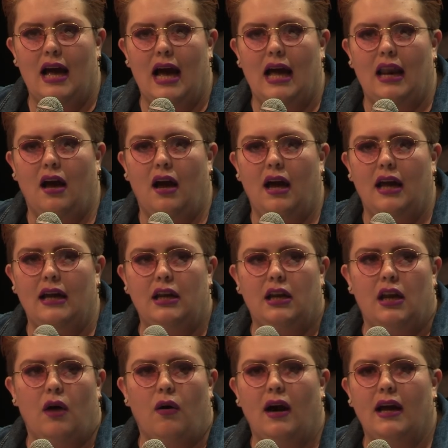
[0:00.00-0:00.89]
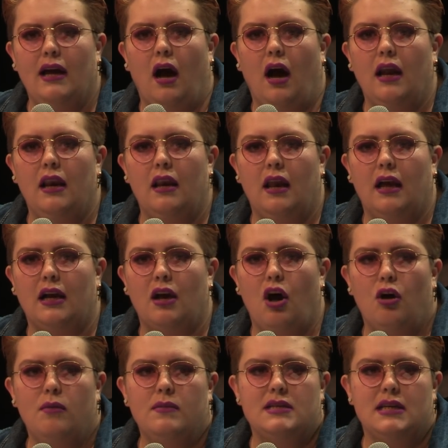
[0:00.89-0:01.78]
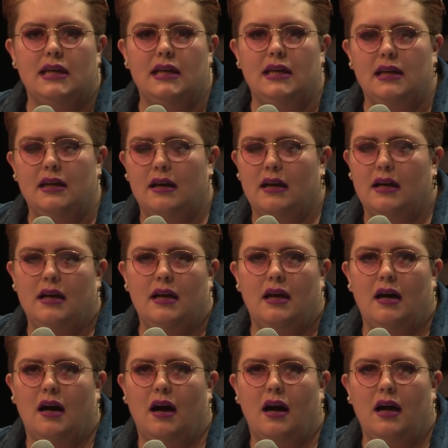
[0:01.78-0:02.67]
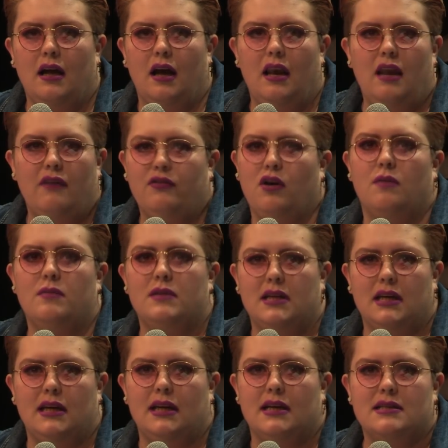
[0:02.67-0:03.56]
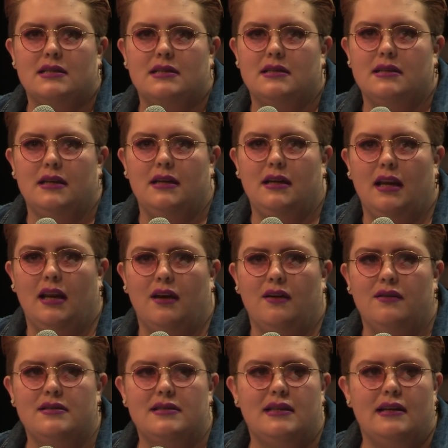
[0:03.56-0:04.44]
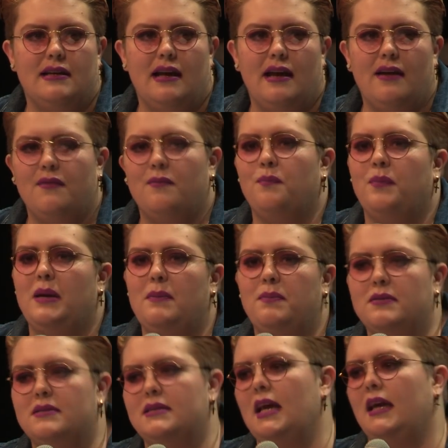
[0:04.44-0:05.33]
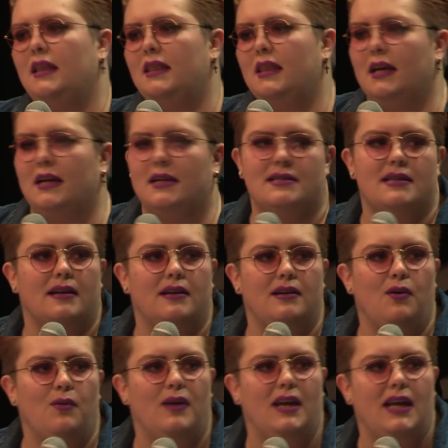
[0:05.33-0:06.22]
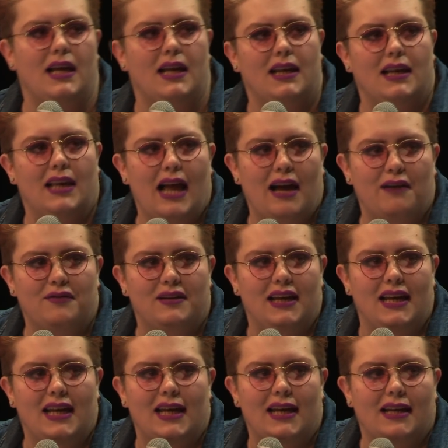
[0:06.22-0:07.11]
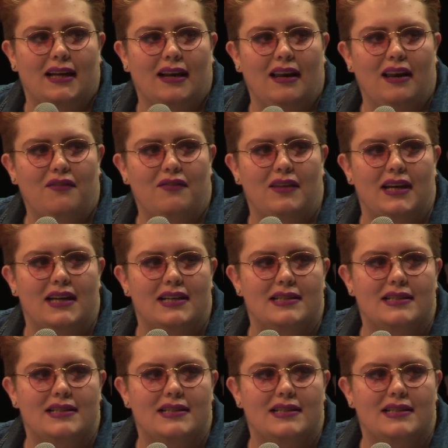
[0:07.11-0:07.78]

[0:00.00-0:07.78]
and I, you know, I, I like comedy I, I love comedy. It's you know, it's, people say things that are naughty and laughing at it, and I love it.